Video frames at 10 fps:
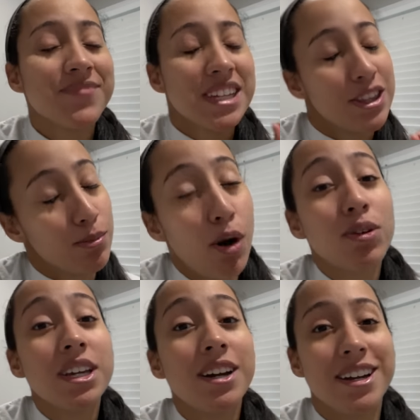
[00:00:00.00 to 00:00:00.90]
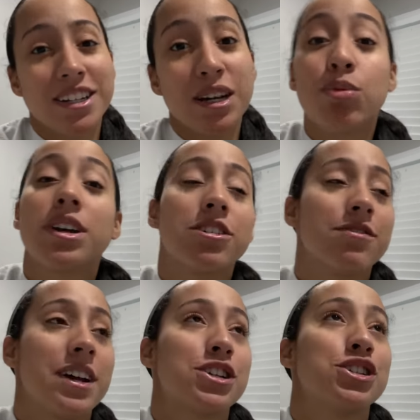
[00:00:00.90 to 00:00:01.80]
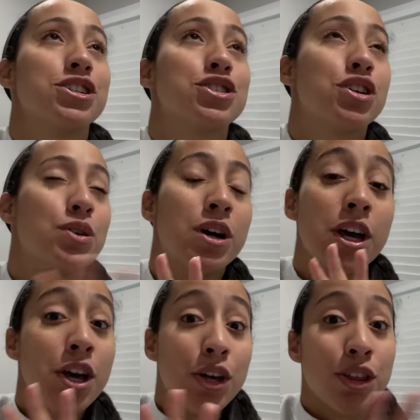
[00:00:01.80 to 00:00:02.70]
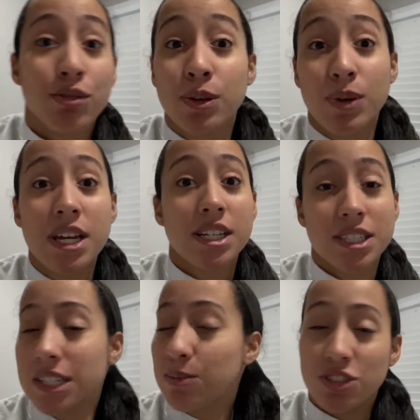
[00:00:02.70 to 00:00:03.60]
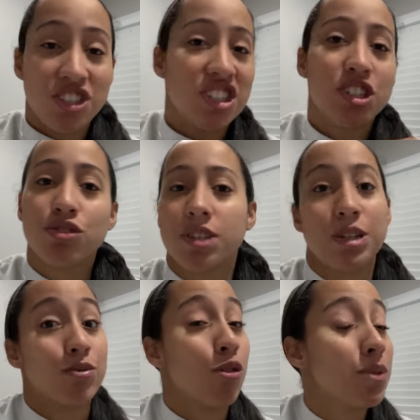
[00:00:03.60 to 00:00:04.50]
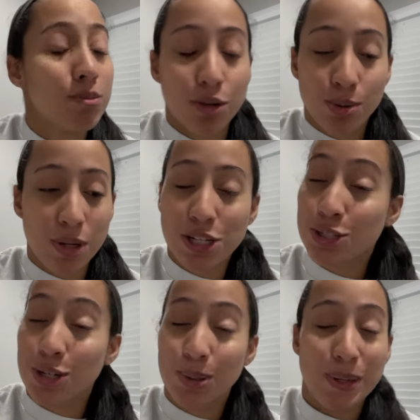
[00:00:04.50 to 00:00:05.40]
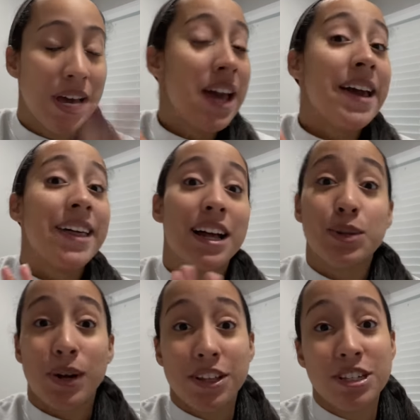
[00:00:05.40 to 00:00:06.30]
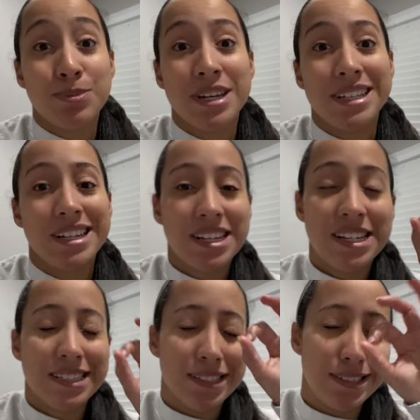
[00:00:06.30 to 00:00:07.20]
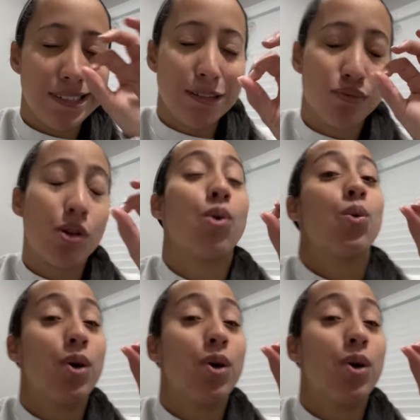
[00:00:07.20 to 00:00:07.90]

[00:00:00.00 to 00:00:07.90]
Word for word: pneumonia, and a double E infection. So three weeks, it was just straight Roman mode. So that's why there's been zero